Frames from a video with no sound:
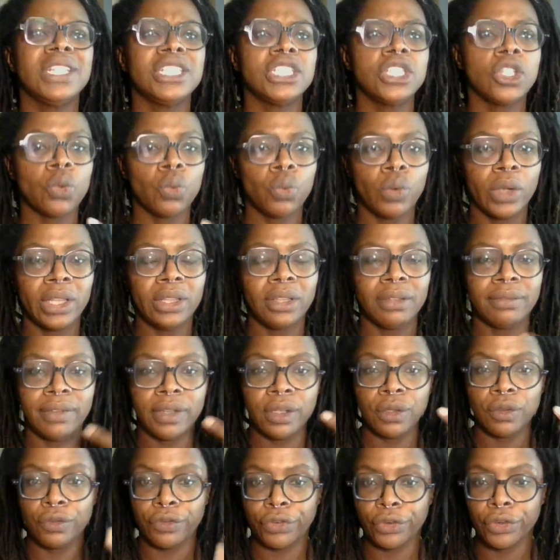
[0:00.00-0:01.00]
it
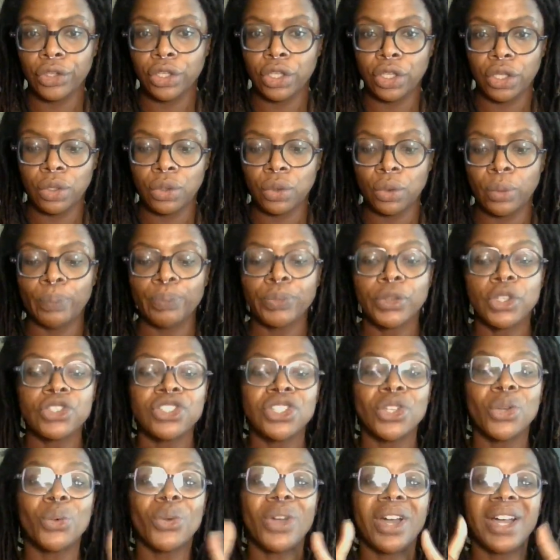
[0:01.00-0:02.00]
relevant for you.
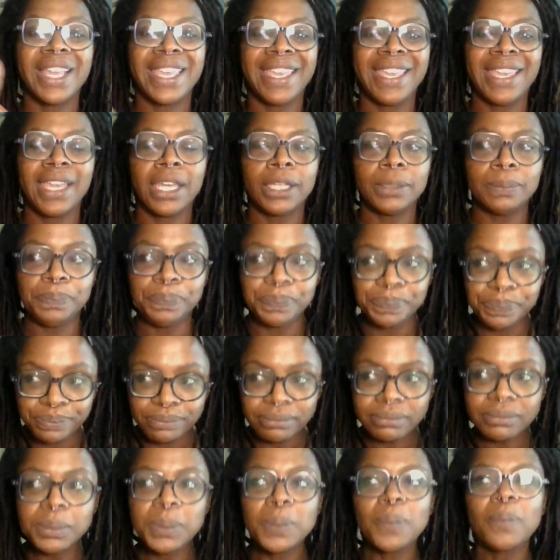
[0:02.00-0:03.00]
So again,
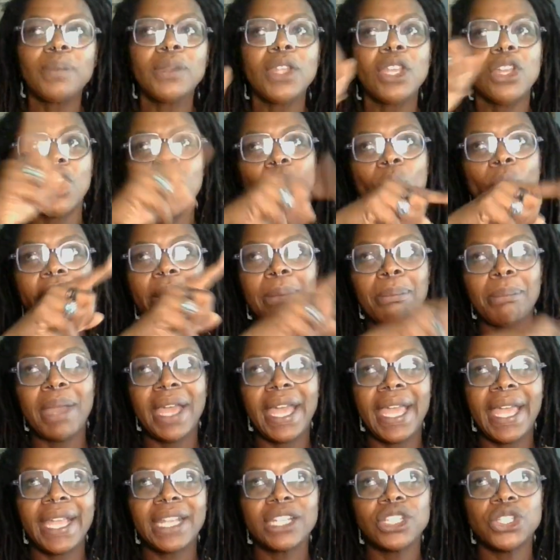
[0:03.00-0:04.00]
going
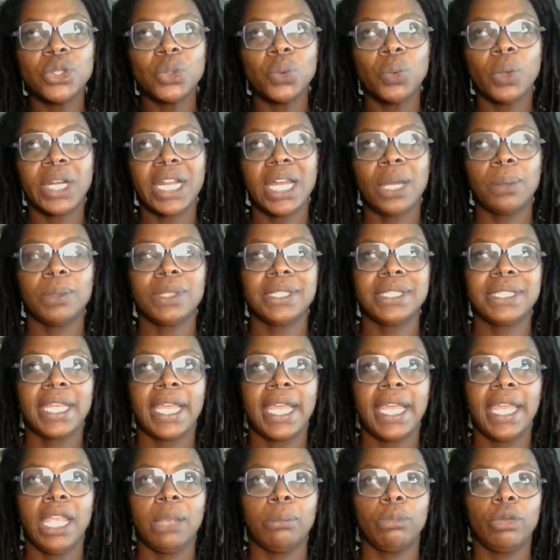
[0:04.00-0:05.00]
back to what I was
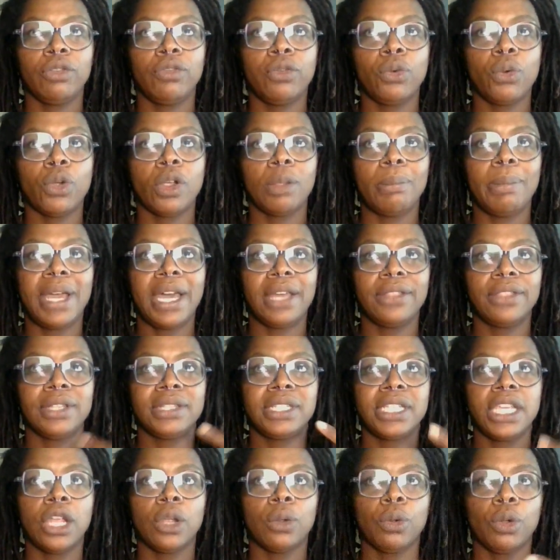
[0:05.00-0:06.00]
saying before about the
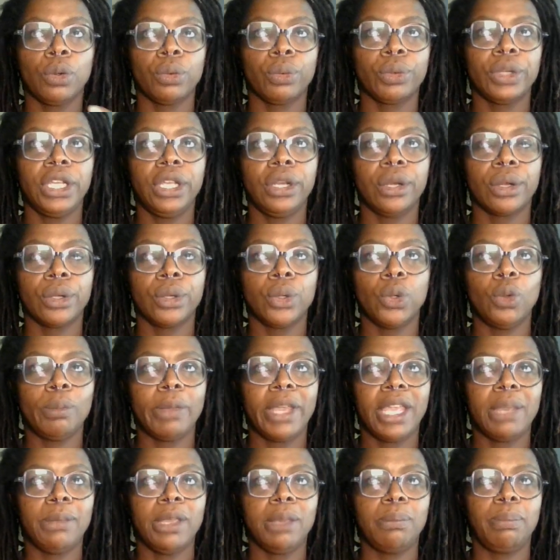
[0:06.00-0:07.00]
tarot reader who
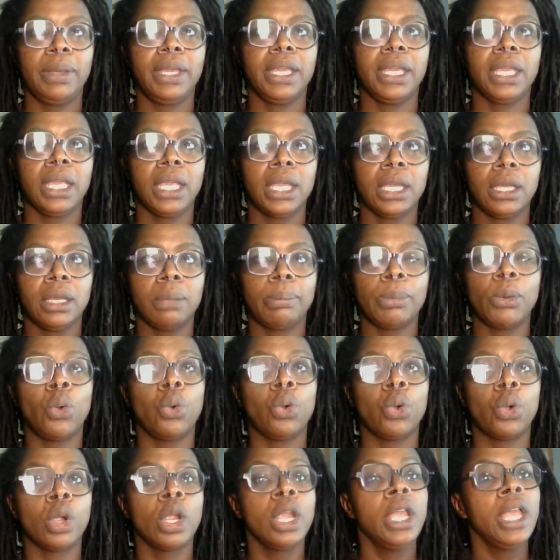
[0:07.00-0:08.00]
may be picking up
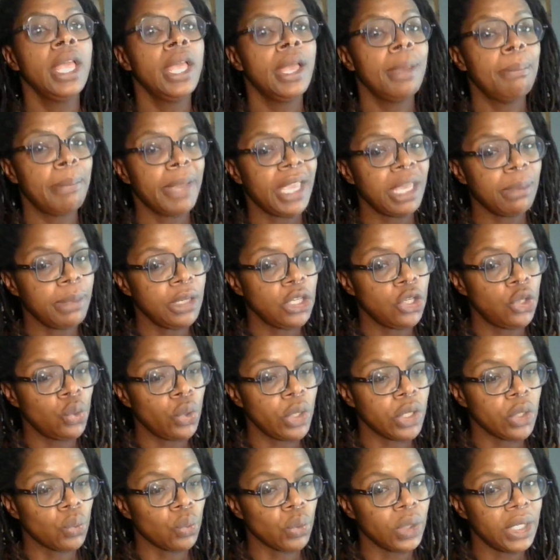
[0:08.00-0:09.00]
or may be
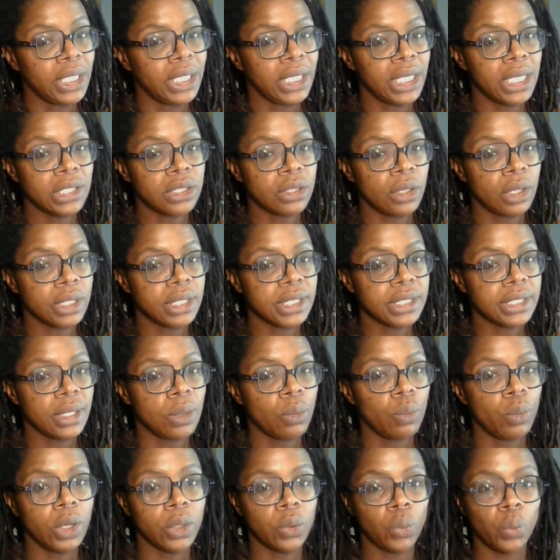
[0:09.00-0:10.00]
doing readings on
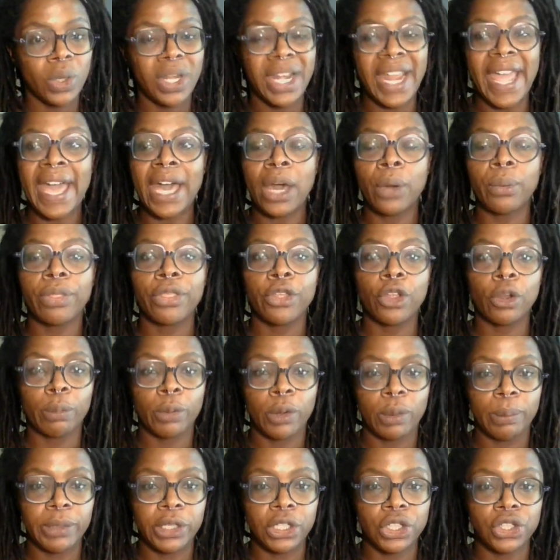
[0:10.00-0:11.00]
someone without their
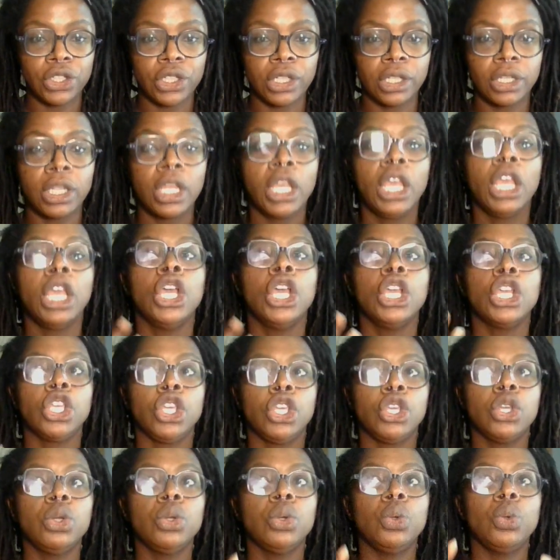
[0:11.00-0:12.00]
permission.
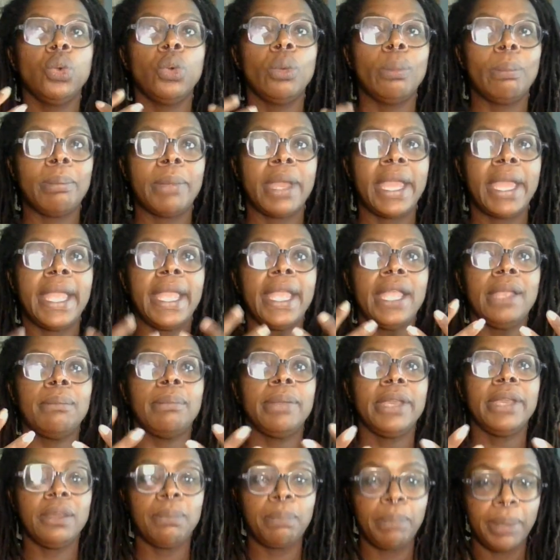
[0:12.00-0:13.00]
You may
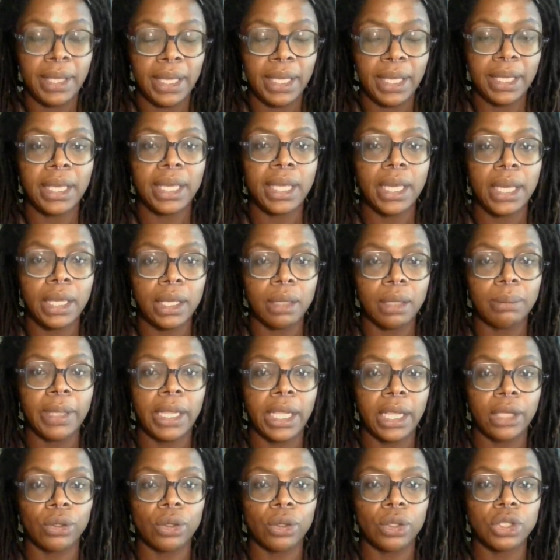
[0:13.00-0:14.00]
be picking up
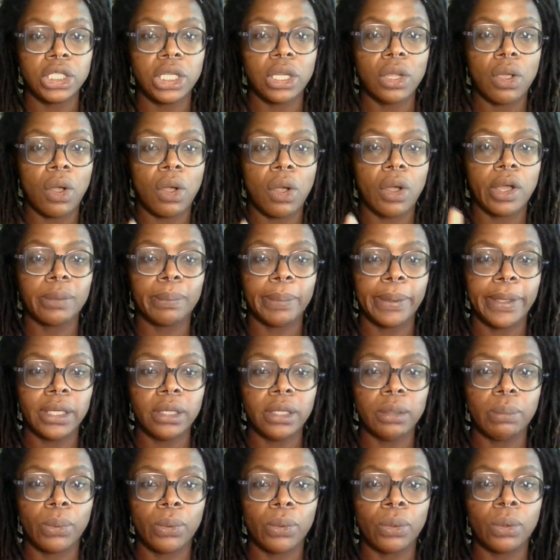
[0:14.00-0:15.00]
energy on
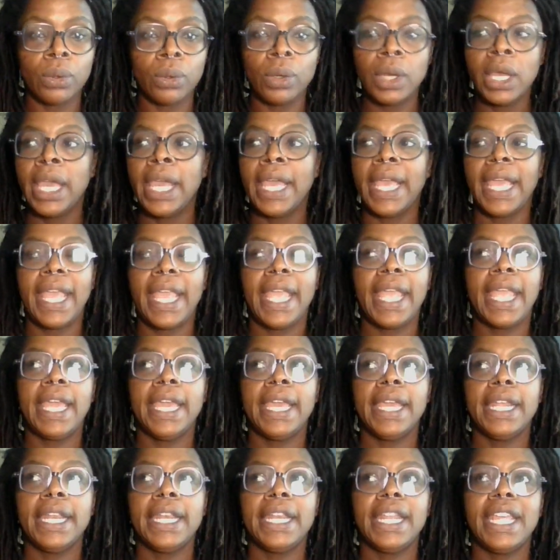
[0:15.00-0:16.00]
people,
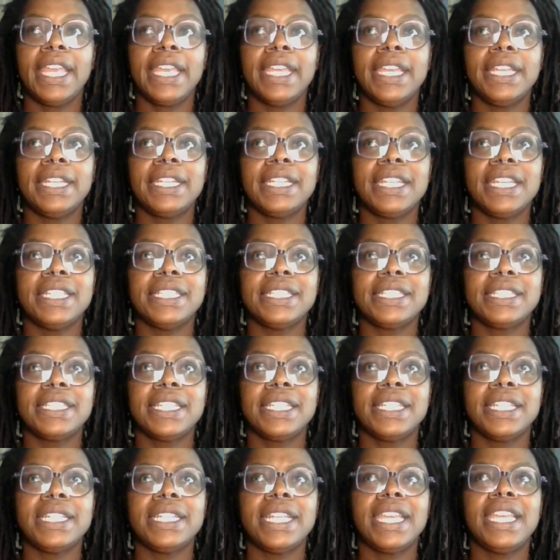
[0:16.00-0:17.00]
and it
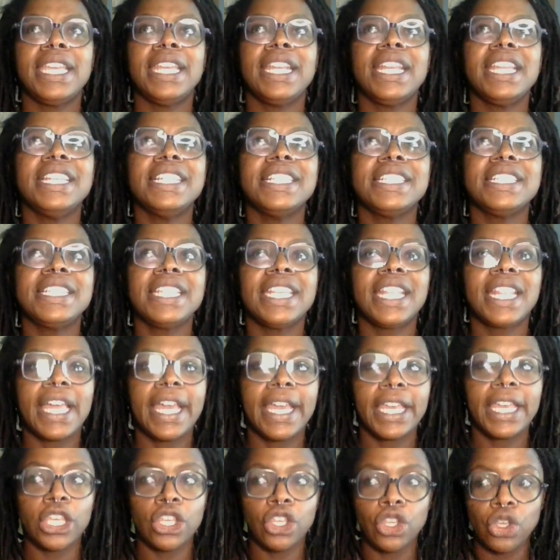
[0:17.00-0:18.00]
isn't
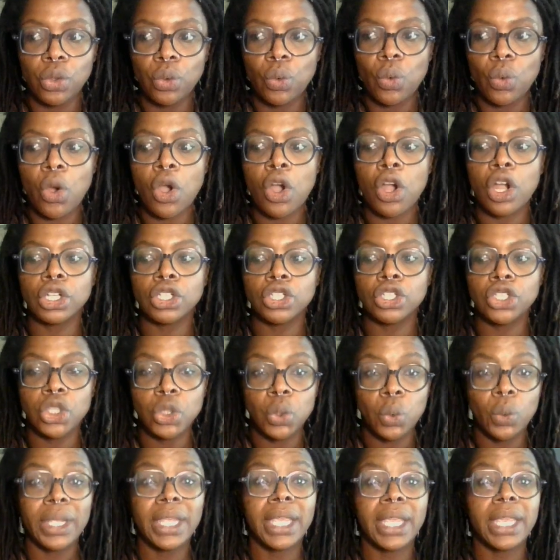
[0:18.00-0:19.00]
like you are
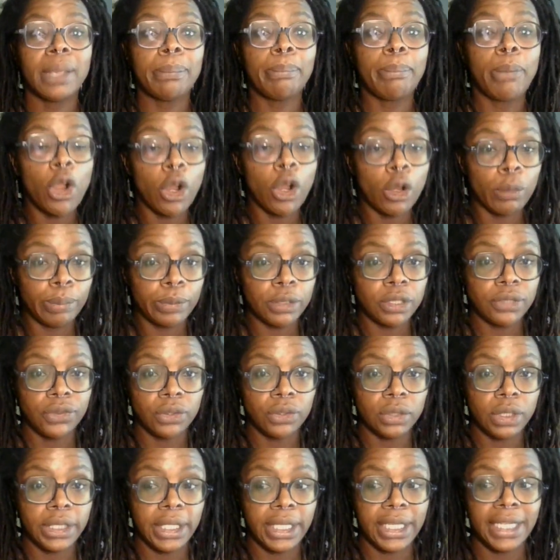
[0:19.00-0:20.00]
doing it
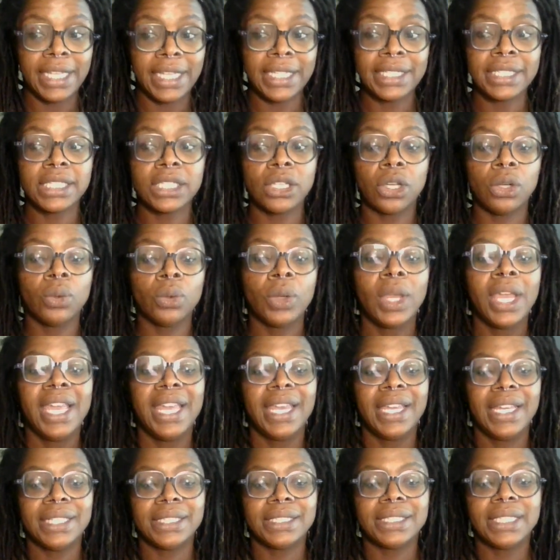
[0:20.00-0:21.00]
purposefully. It's
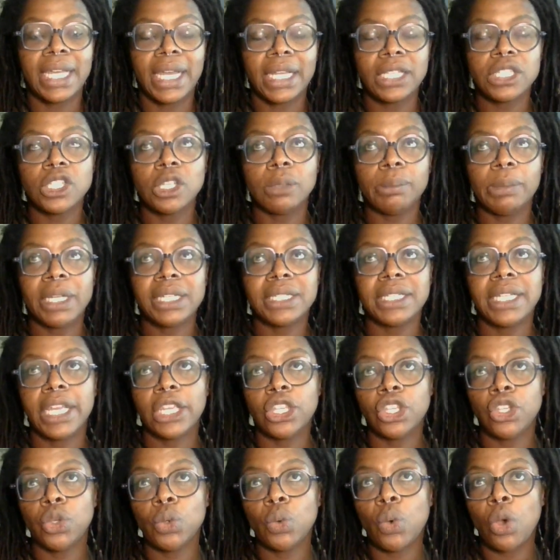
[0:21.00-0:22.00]
not so much
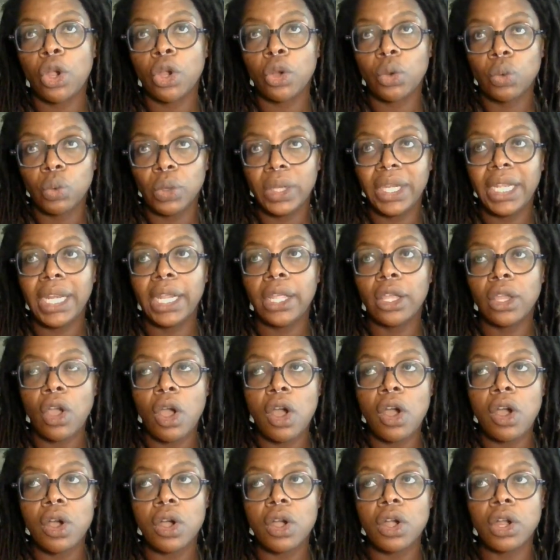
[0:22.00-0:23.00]
that you are reading
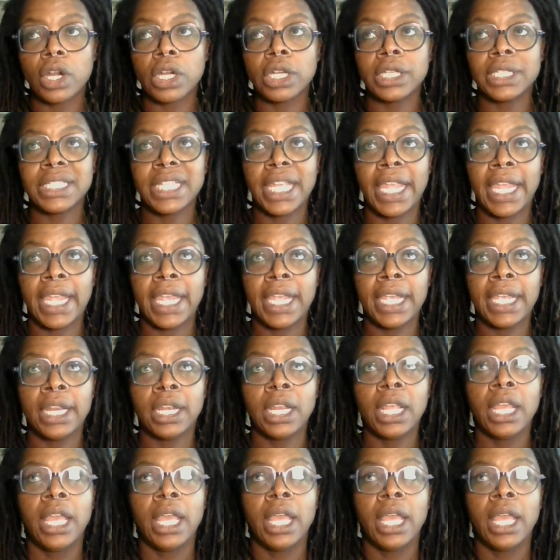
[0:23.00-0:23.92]
cards and